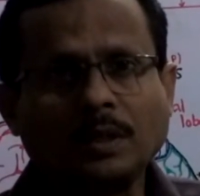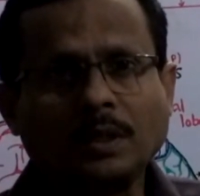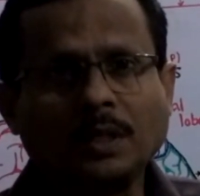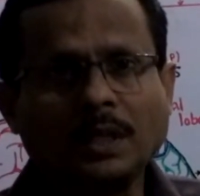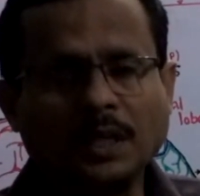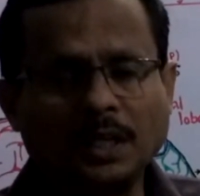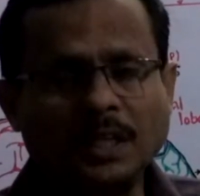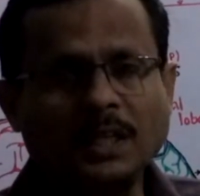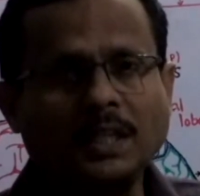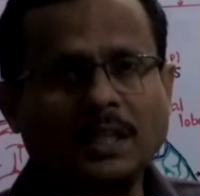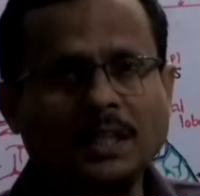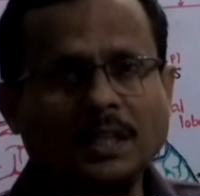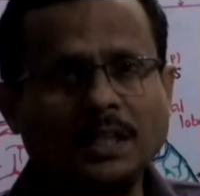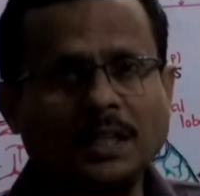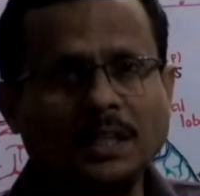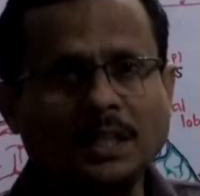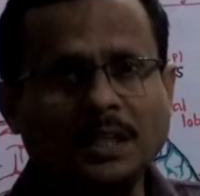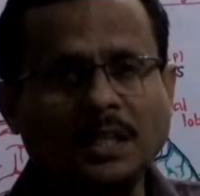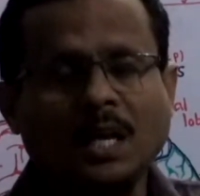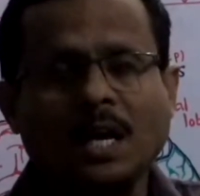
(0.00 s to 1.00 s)
ending in
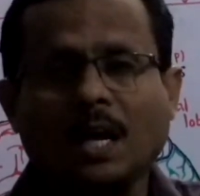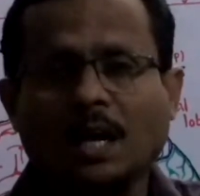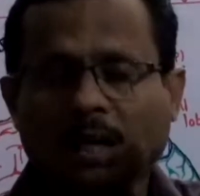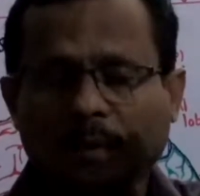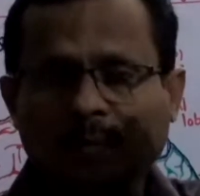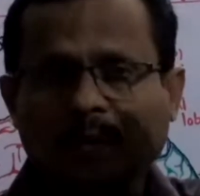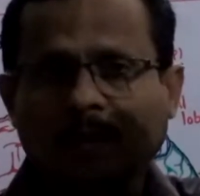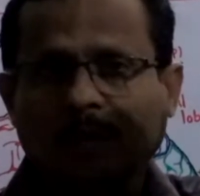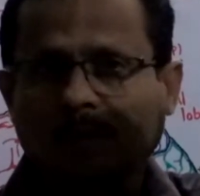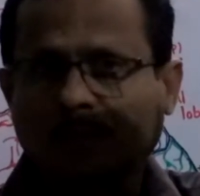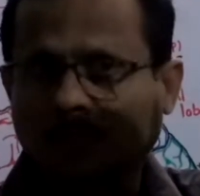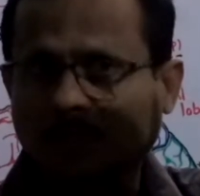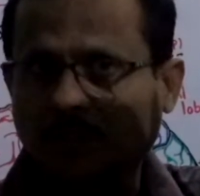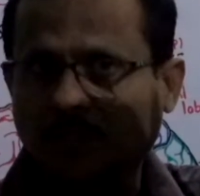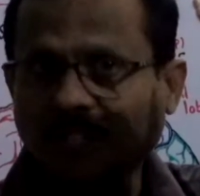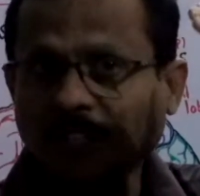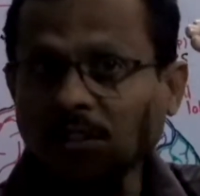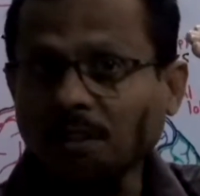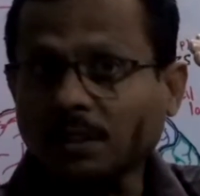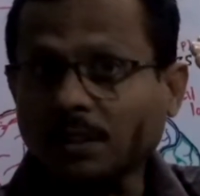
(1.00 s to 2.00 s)
the
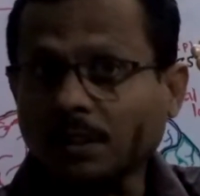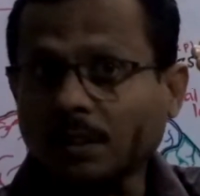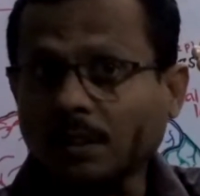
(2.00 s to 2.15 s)
10th